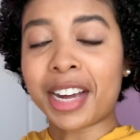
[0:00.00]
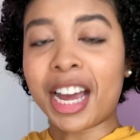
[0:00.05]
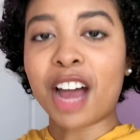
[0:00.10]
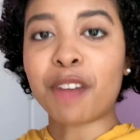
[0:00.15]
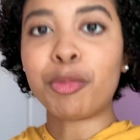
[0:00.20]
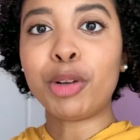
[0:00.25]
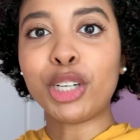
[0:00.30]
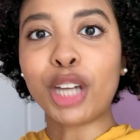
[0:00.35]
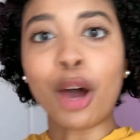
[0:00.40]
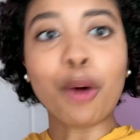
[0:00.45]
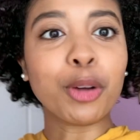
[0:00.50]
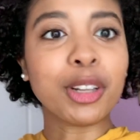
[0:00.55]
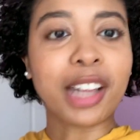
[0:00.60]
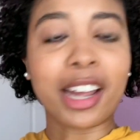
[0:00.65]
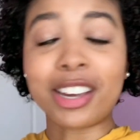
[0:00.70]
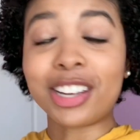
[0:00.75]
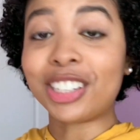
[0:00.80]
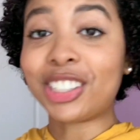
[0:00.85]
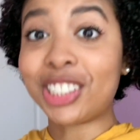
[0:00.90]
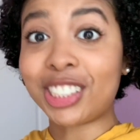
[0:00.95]
I've been going
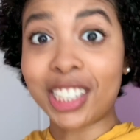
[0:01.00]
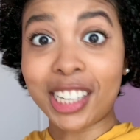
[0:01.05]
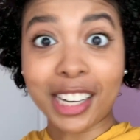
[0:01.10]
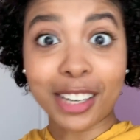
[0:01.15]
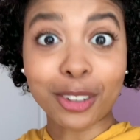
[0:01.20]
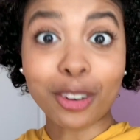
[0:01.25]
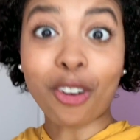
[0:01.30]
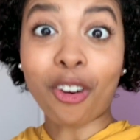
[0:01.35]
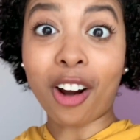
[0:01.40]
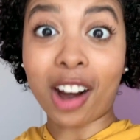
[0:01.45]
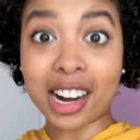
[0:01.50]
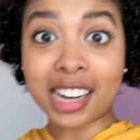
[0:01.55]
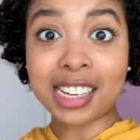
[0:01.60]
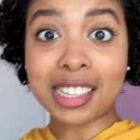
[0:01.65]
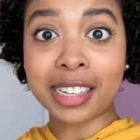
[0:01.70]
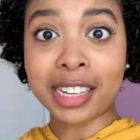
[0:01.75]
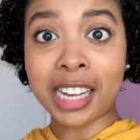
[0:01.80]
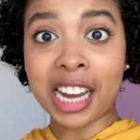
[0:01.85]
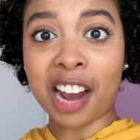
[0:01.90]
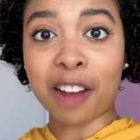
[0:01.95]
like Shein
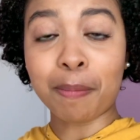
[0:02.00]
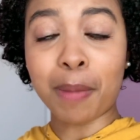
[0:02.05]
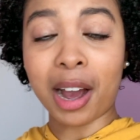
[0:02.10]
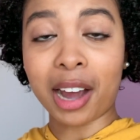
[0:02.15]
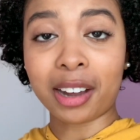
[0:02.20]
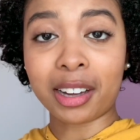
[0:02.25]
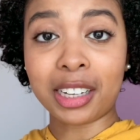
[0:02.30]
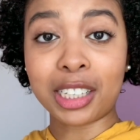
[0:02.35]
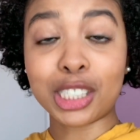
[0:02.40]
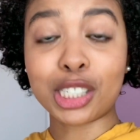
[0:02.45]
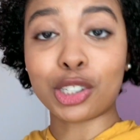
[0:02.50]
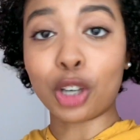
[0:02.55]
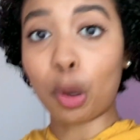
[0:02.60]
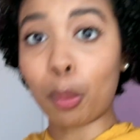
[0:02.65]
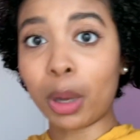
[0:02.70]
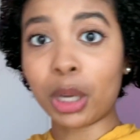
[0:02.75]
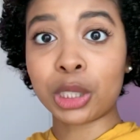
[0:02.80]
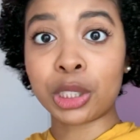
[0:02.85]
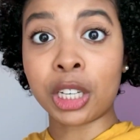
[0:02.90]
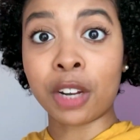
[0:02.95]
crazy. I'm buying so
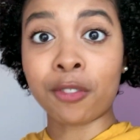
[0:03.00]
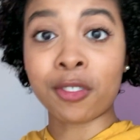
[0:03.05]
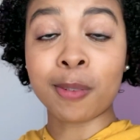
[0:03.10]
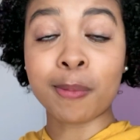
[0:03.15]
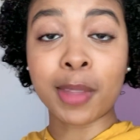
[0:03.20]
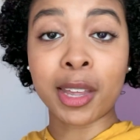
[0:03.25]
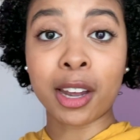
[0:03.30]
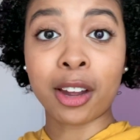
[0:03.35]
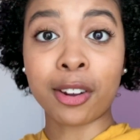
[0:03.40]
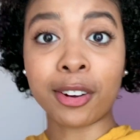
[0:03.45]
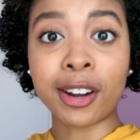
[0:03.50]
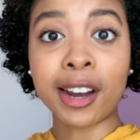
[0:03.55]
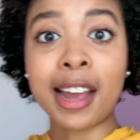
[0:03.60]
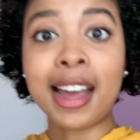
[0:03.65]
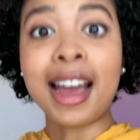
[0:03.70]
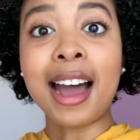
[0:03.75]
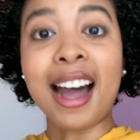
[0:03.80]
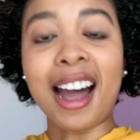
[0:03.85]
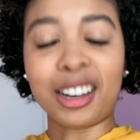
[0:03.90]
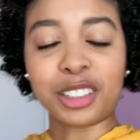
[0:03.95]
much stuff from there.
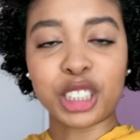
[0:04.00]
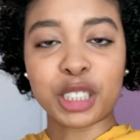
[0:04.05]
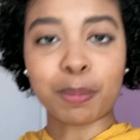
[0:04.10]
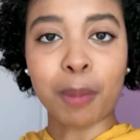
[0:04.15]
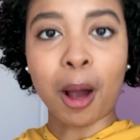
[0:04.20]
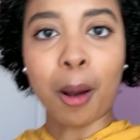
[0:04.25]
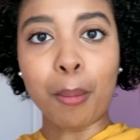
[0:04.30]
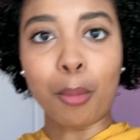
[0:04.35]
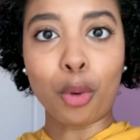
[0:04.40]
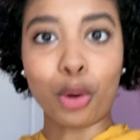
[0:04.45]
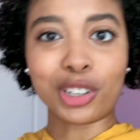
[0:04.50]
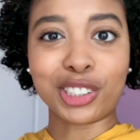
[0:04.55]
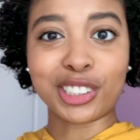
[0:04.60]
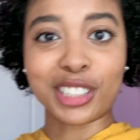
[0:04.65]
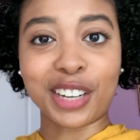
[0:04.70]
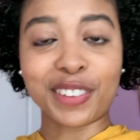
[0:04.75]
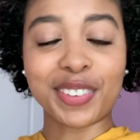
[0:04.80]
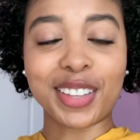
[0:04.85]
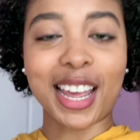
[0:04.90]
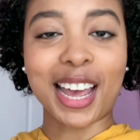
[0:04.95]
I just bought more
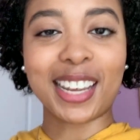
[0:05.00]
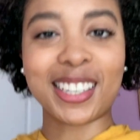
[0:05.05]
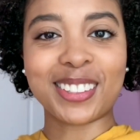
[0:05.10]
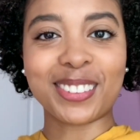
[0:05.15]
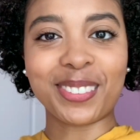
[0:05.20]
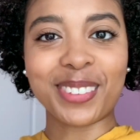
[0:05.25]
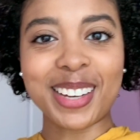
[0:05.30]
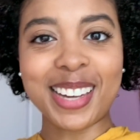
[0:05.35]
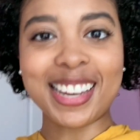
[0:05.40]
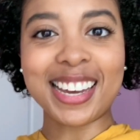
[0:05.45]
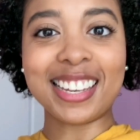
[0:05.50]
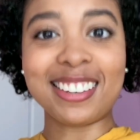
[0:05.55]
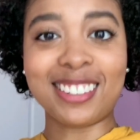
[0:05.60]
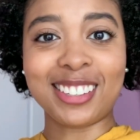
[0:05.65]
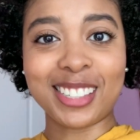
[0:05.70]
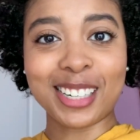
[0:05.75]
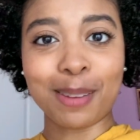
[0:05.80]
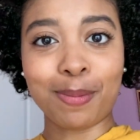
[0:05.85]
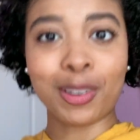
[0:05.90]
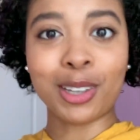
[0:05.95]
stuff last week and
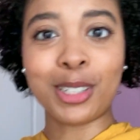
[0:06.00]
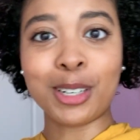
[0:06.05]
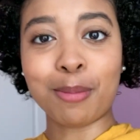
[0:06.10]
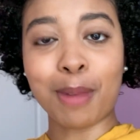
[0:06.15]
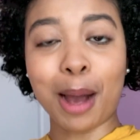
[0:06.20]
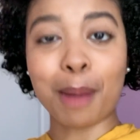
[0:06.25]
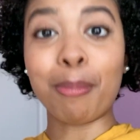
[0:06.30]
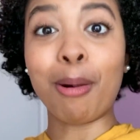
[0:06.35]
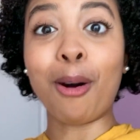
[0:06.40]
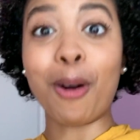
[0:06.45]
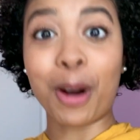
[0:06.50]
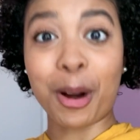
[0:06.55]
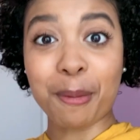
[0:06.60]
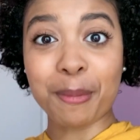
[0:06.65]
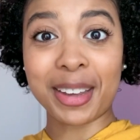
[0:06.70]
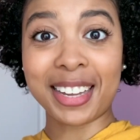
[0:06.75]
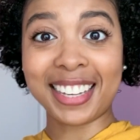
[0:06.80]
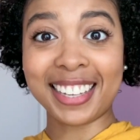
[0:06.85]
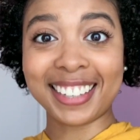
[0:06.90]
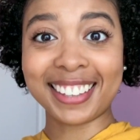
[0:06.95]
shipped it to my
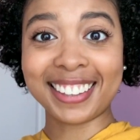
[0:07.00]
apartment.